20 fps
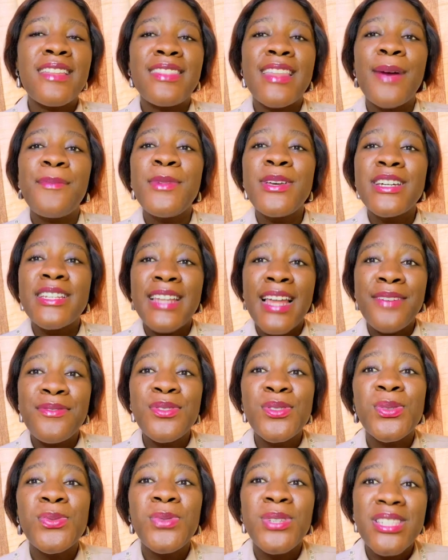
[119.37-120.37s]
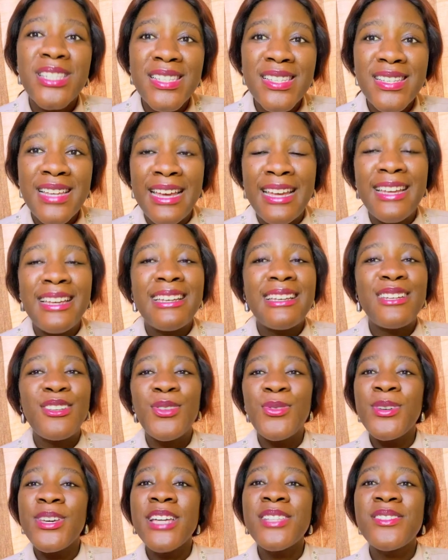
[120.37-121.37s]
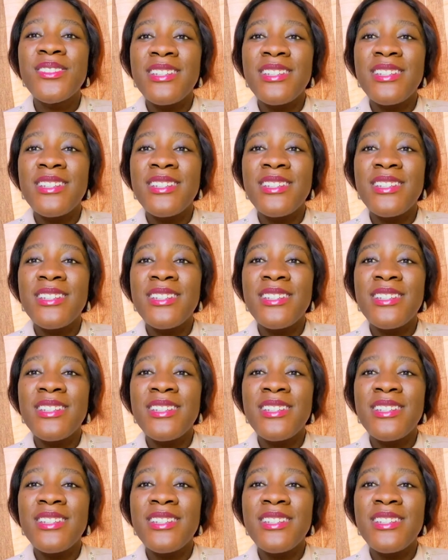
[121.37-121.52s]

that make life sweet. You get to